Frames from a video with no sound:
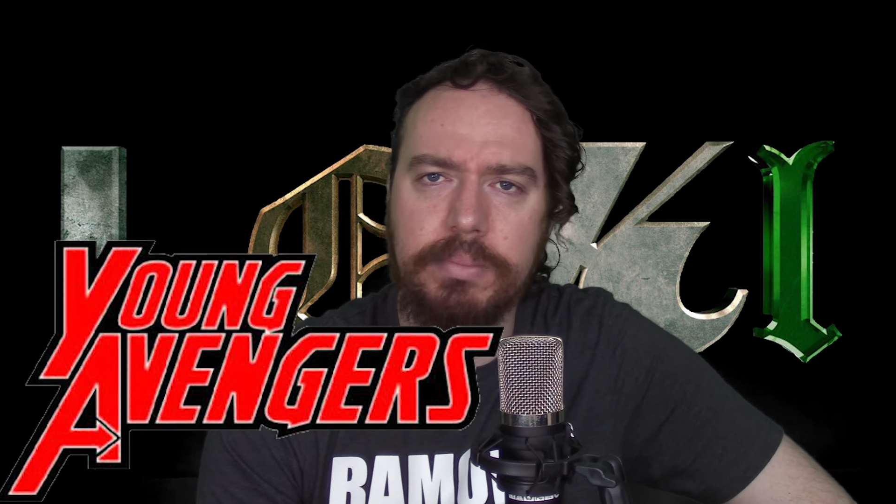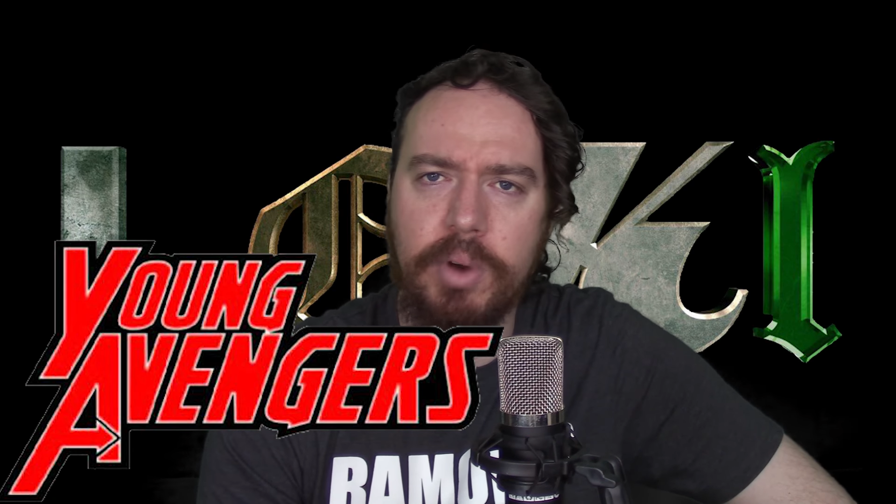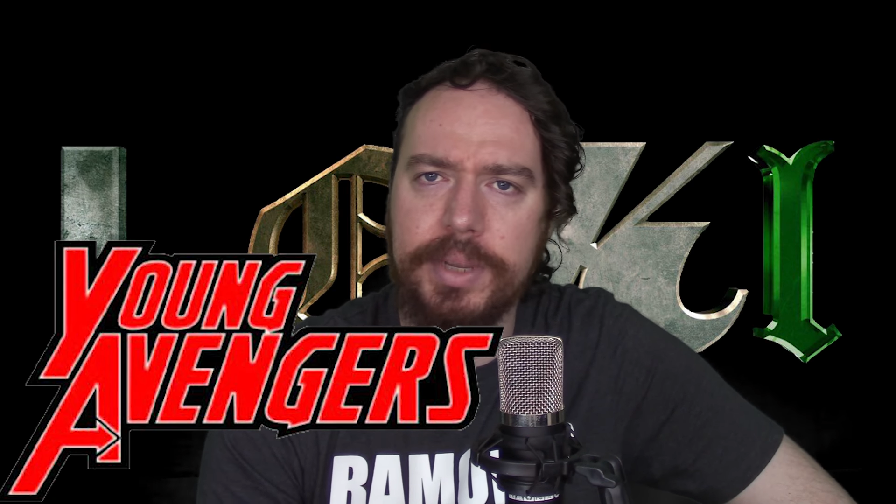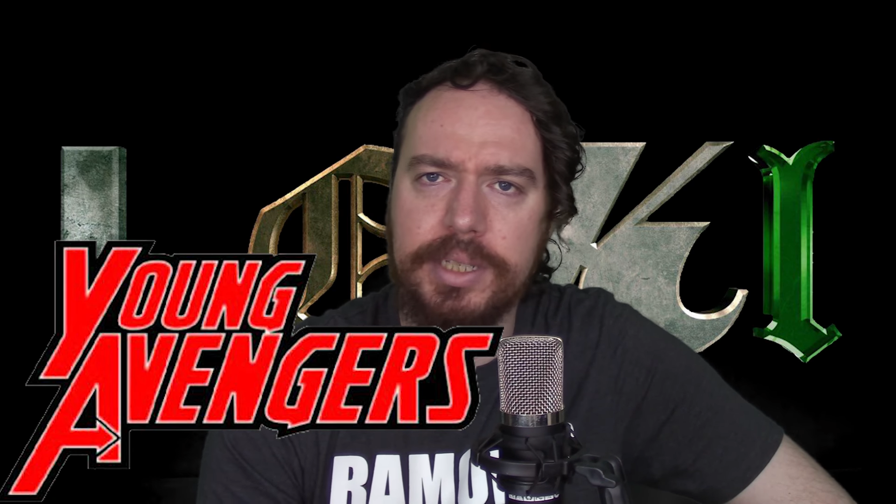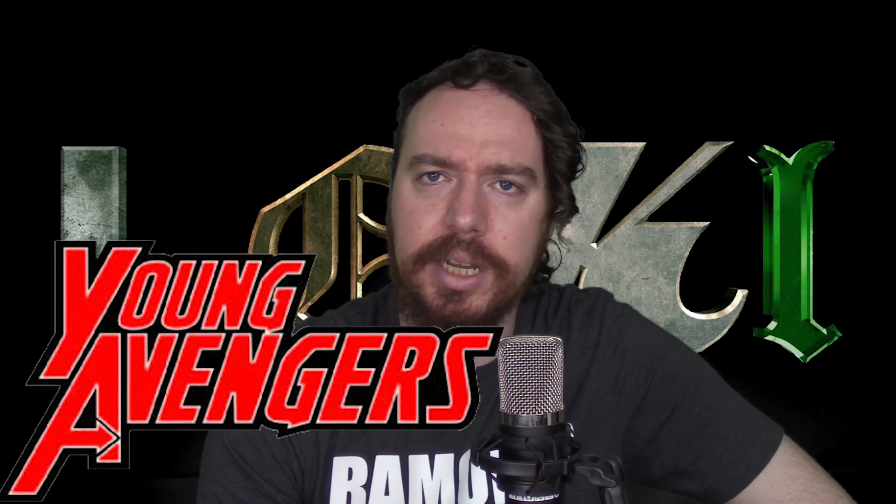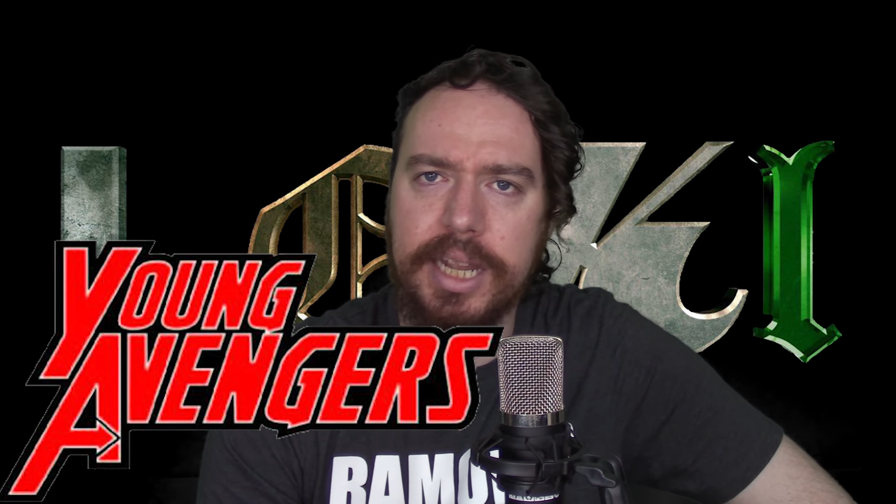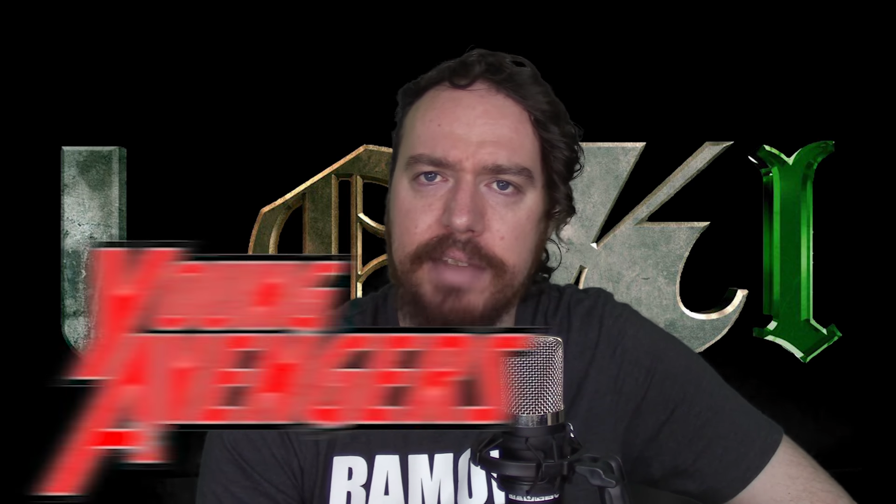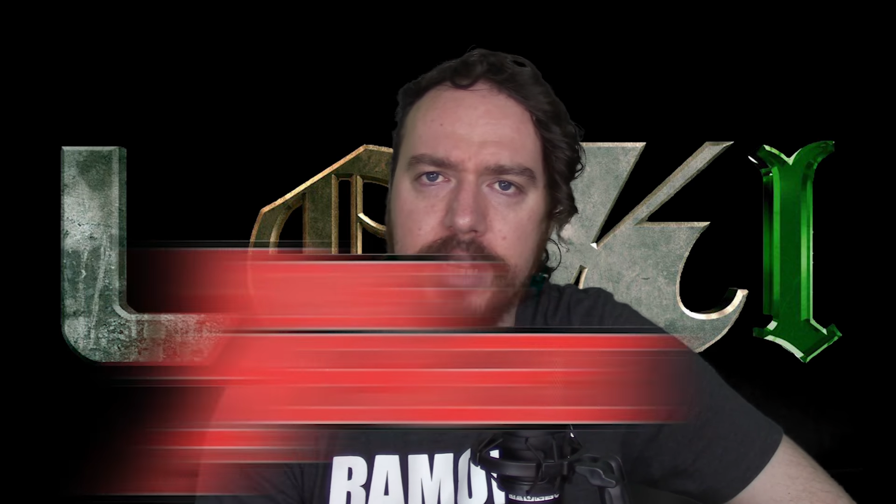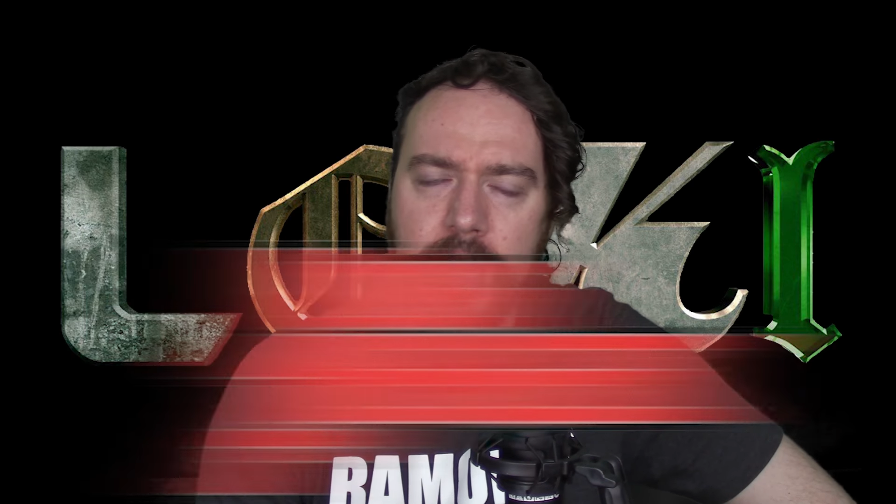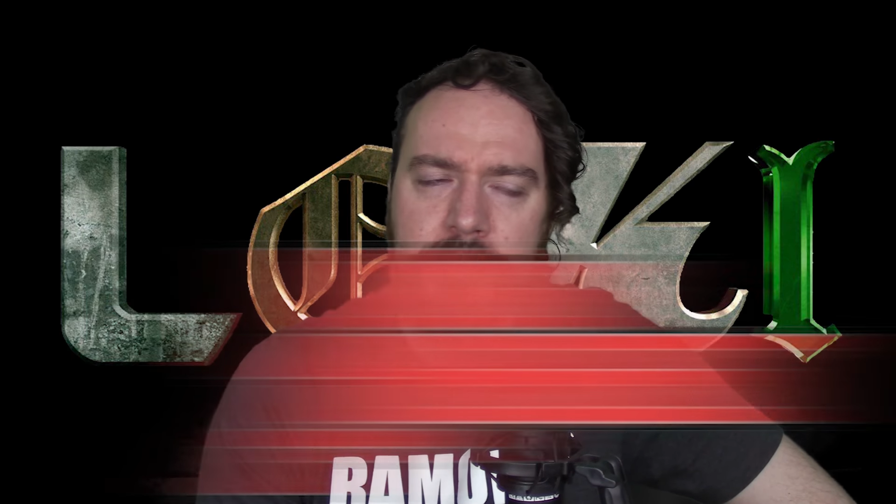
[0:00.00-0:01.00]
Mobius kind of gave
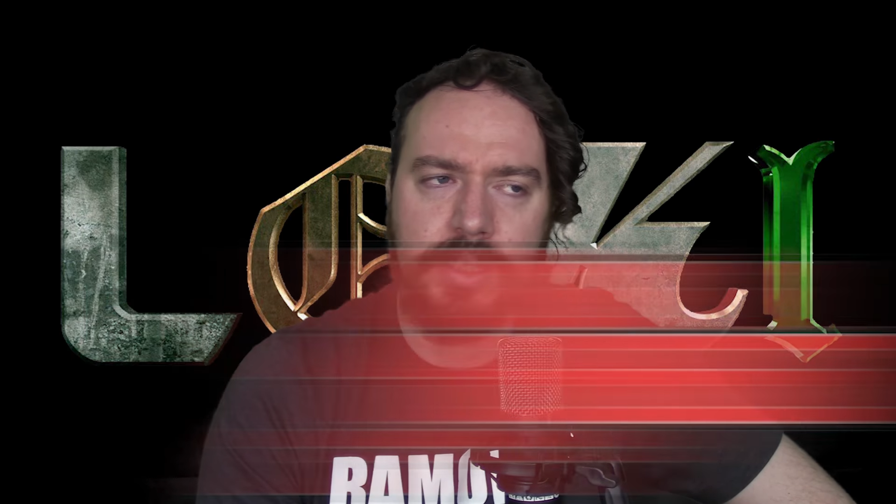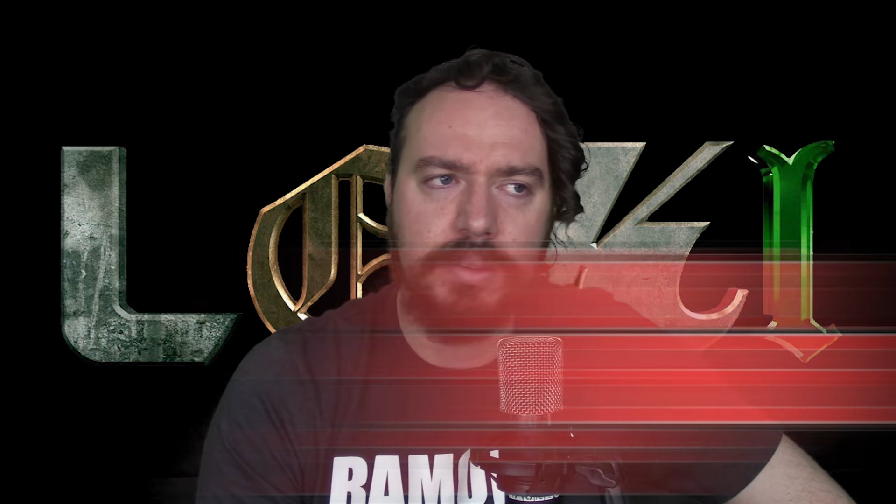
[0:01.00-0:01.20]
him the option.